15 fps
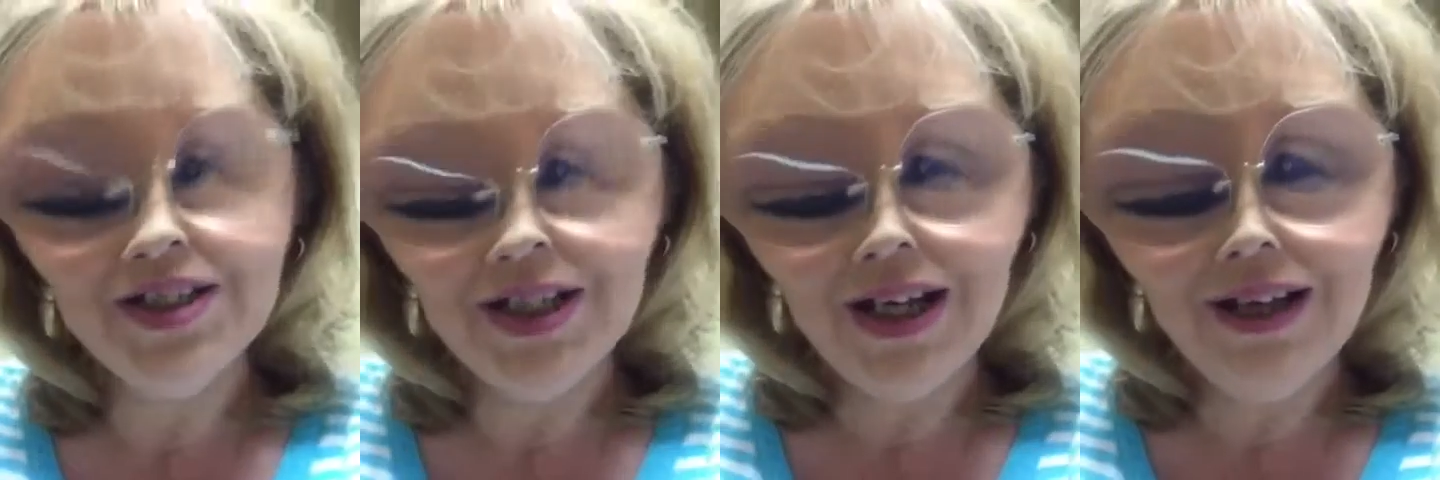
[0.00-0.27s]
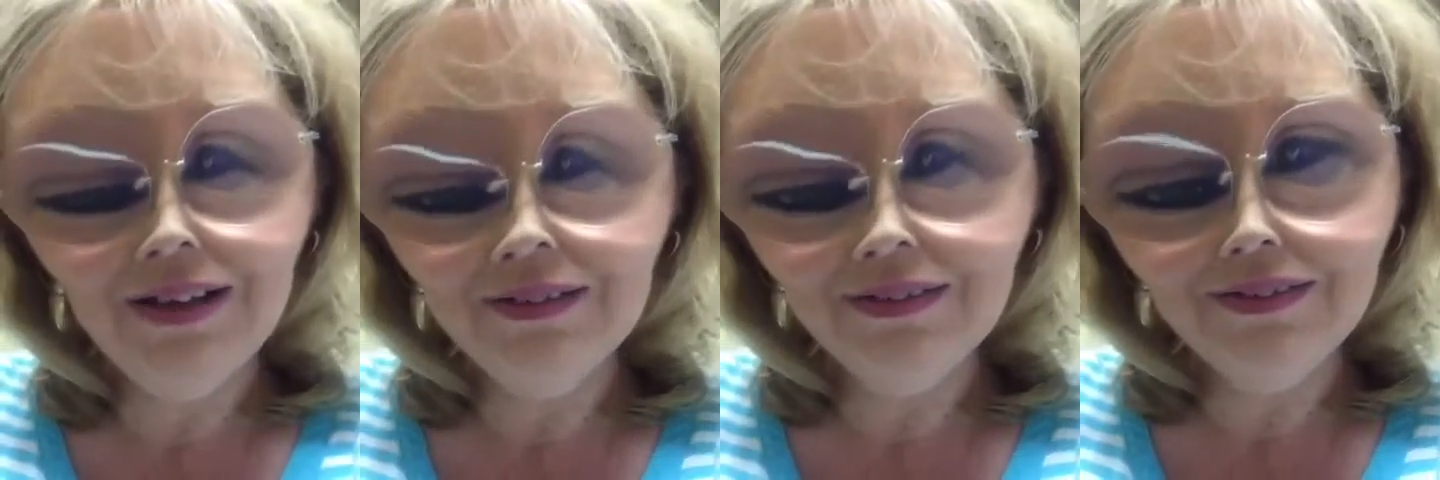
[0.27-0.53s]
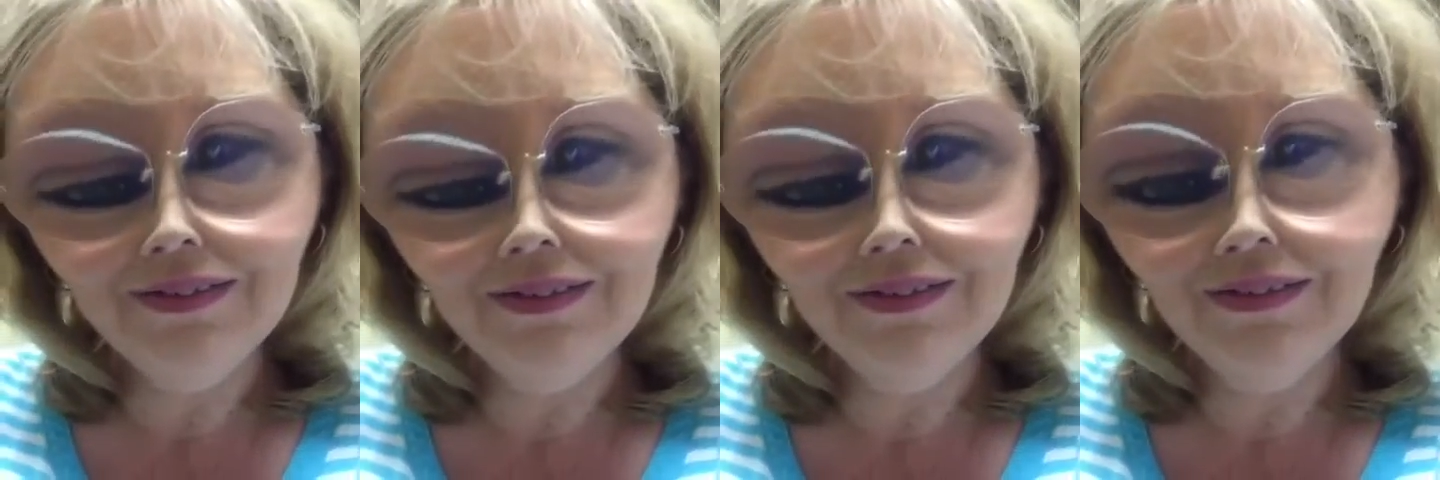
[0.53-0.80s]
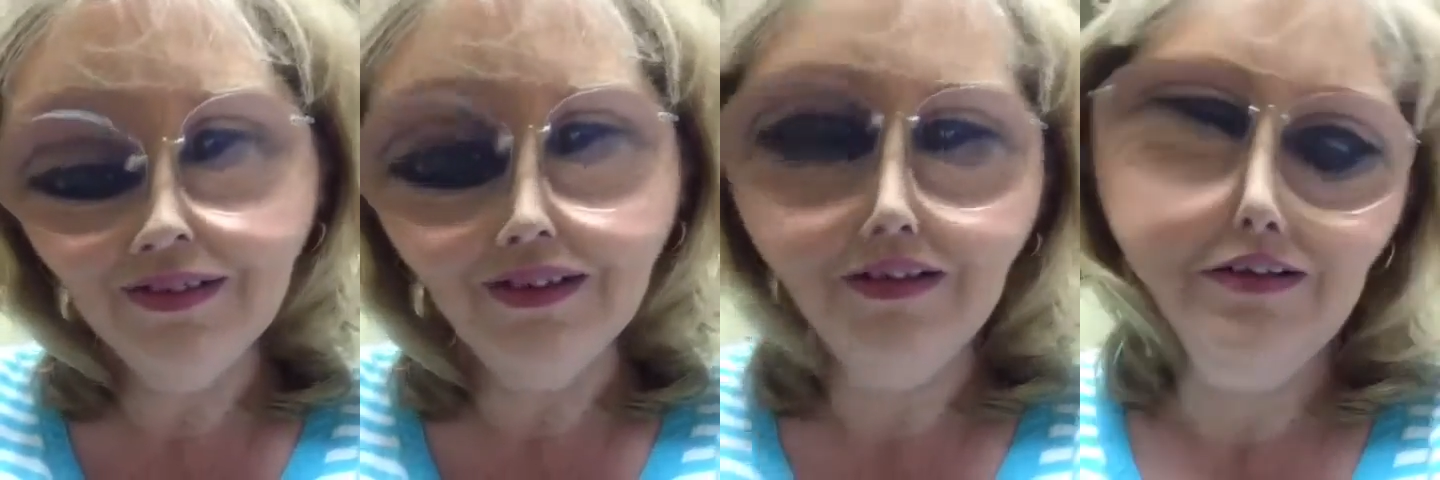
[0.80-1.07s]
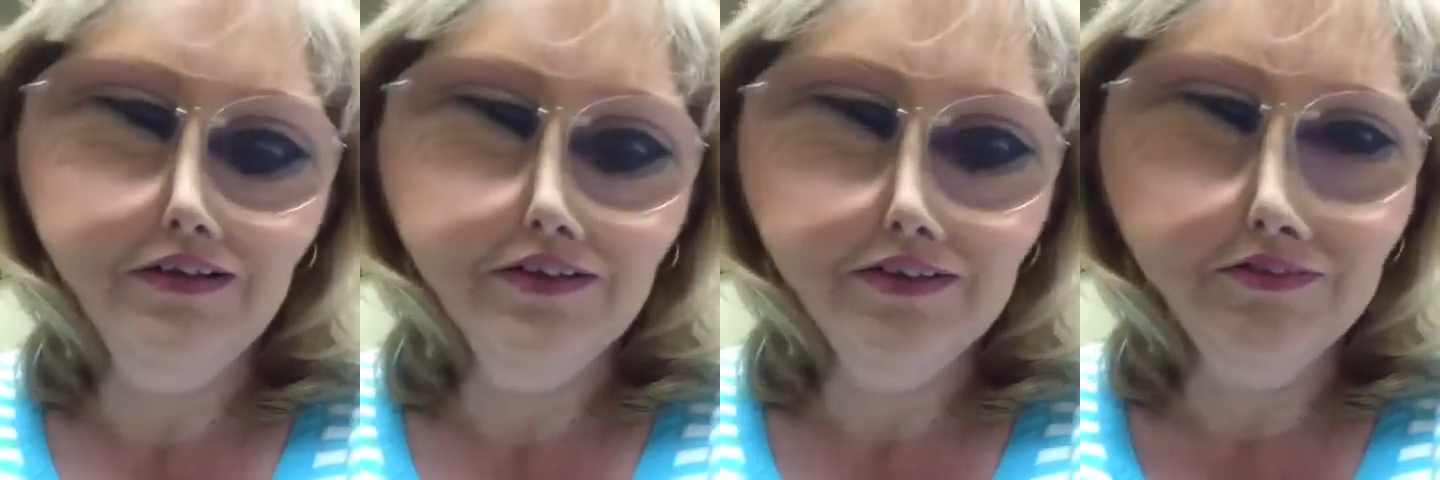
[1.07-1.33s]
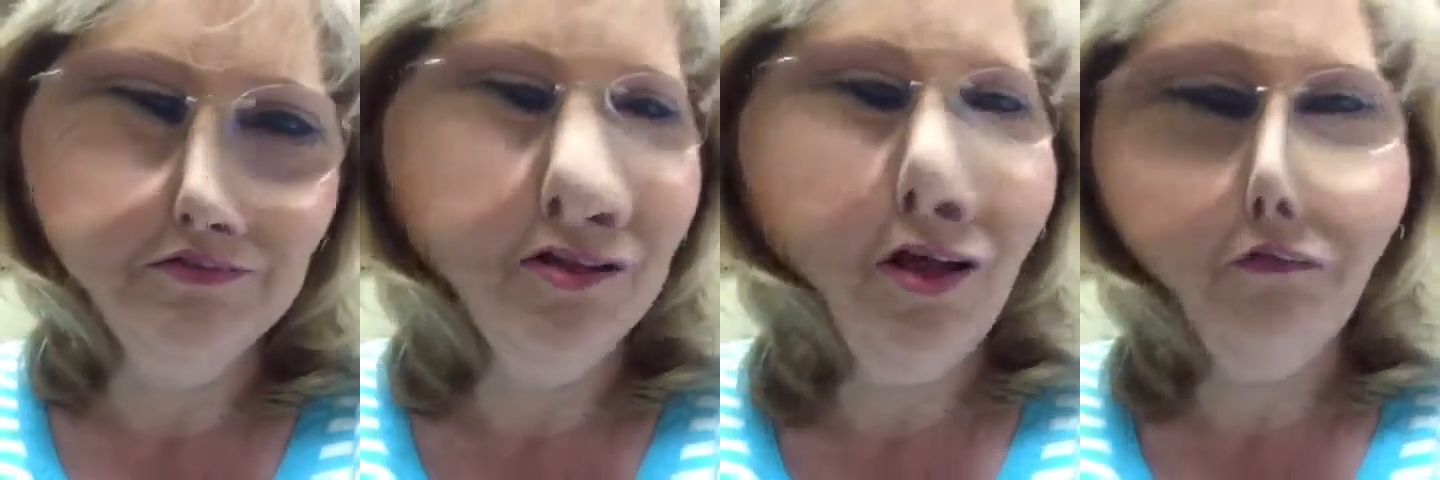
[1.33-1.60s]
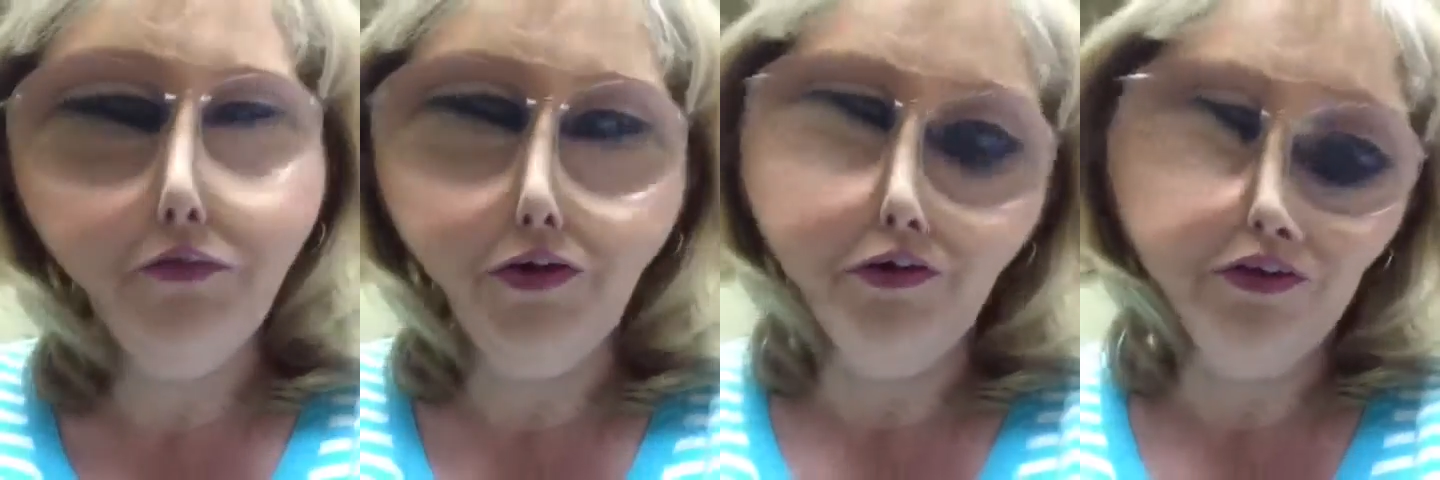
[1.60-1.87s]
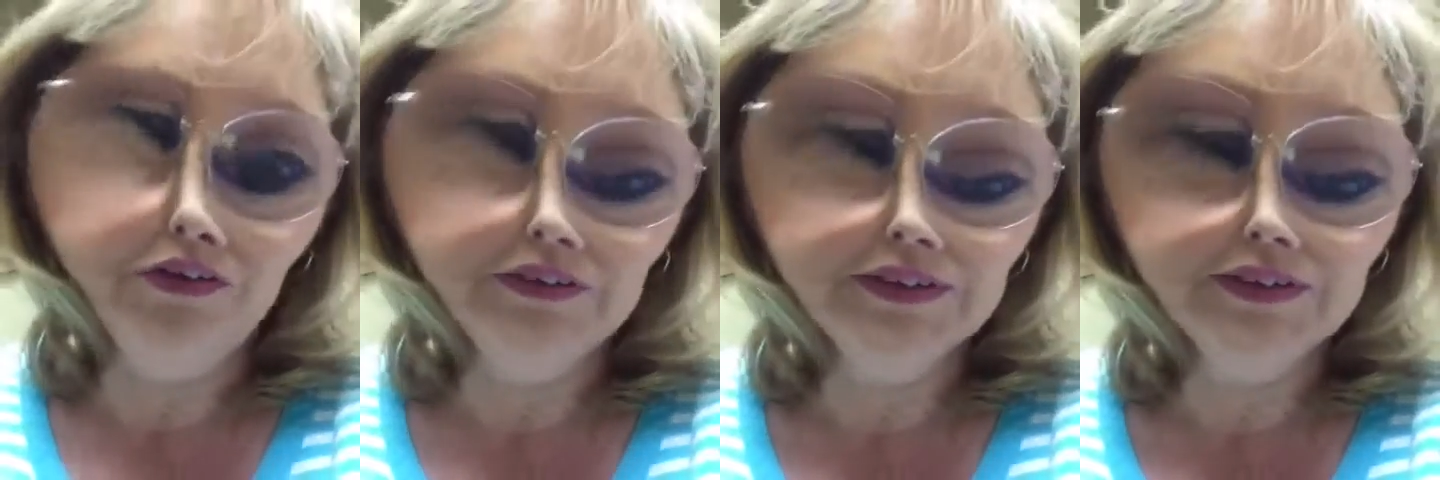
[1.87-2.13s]
Shelton. Oh, not the
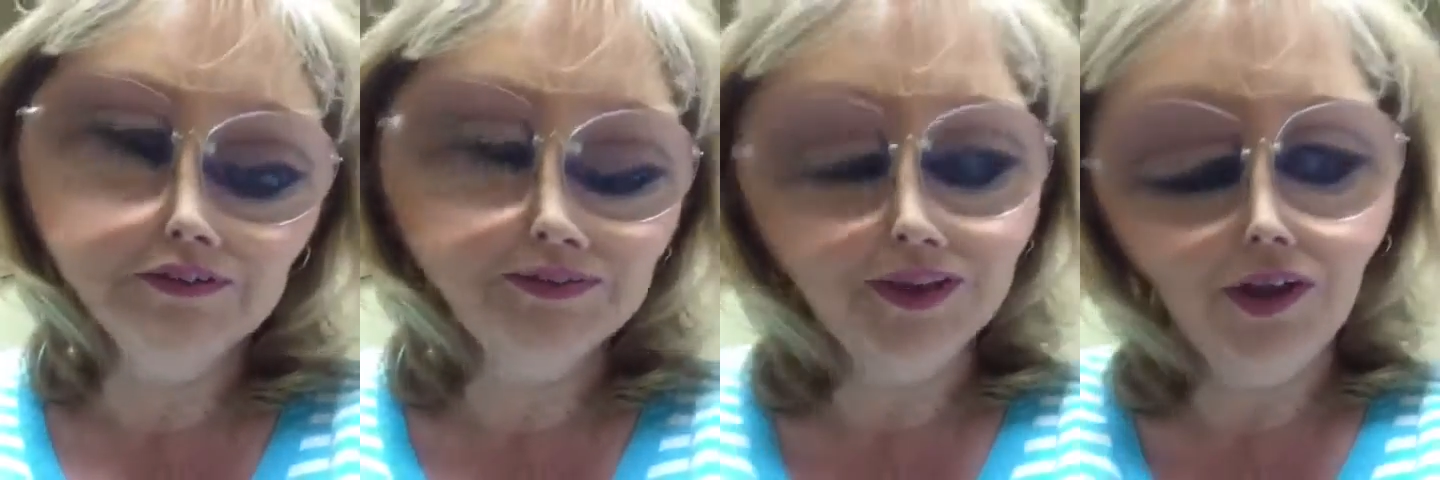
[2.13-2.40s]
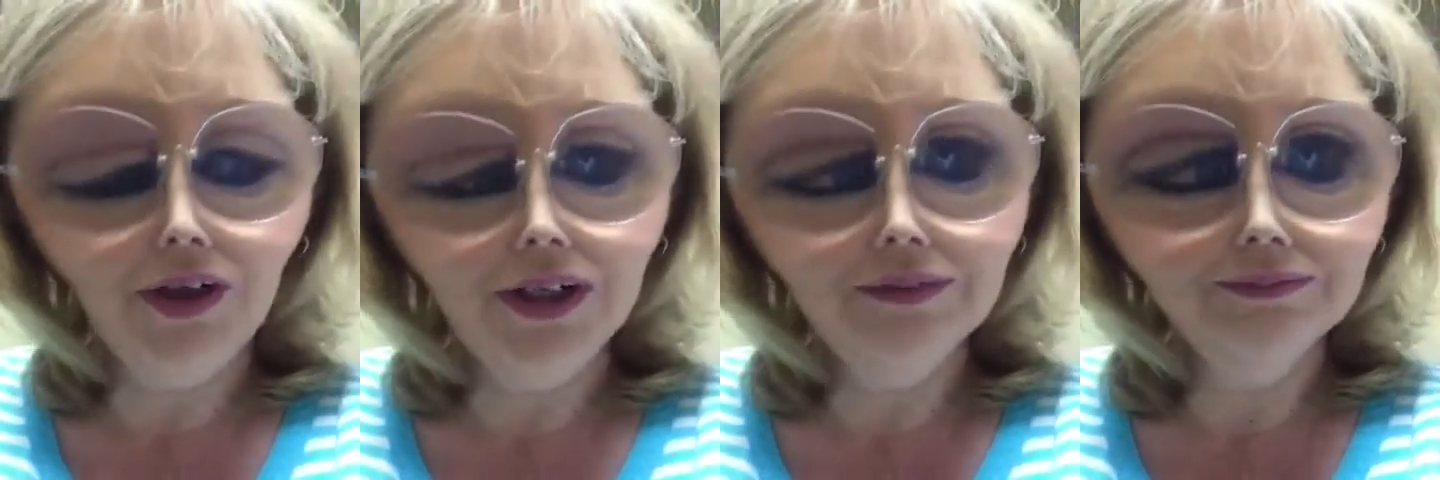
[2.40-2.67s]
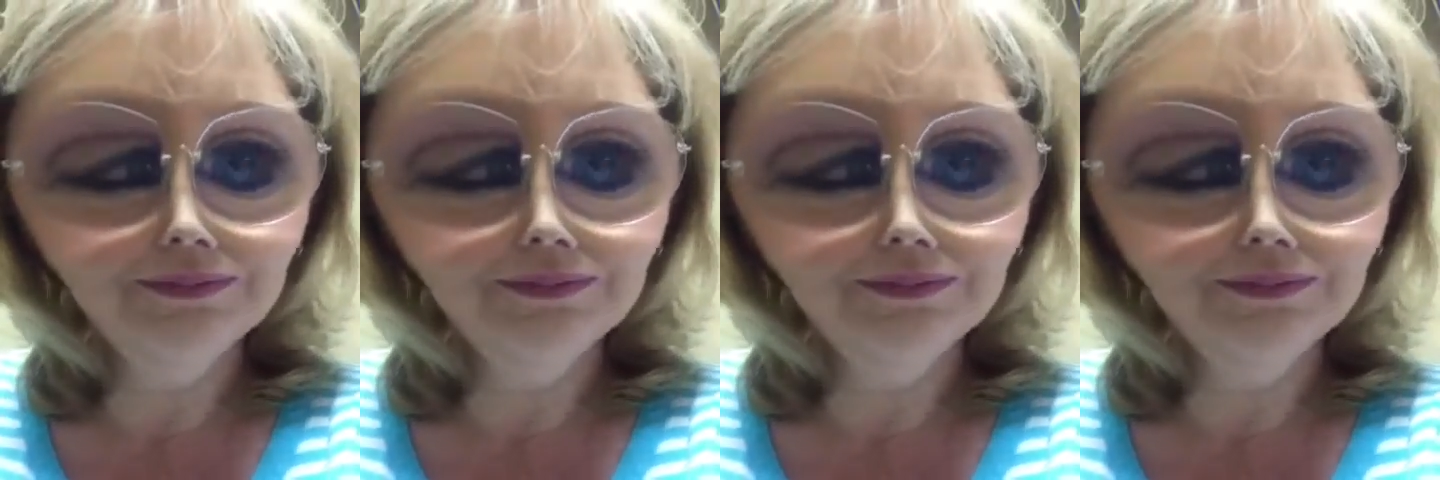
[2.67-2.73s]
girls. Sorry.